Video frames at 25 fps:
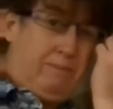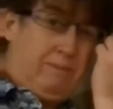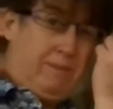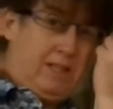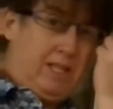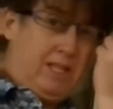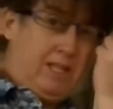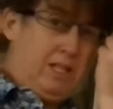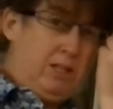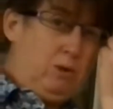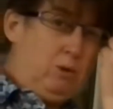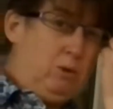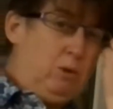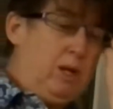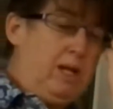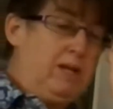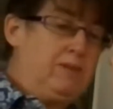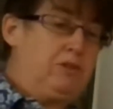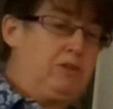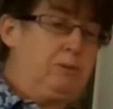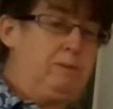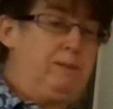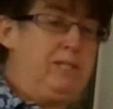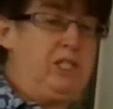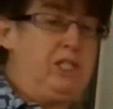Doesn't all have
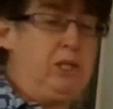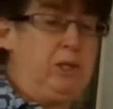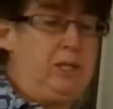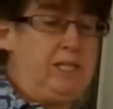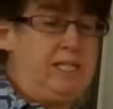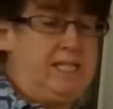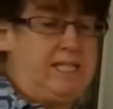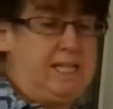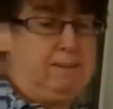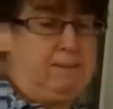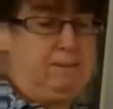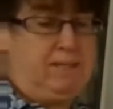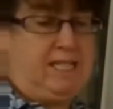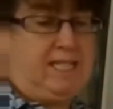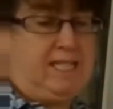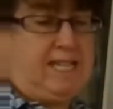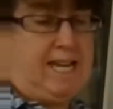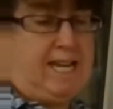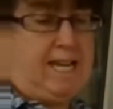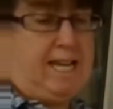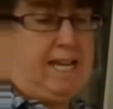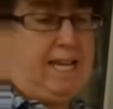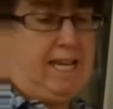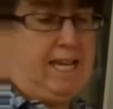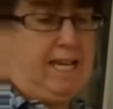to be joined up
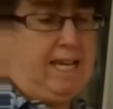today.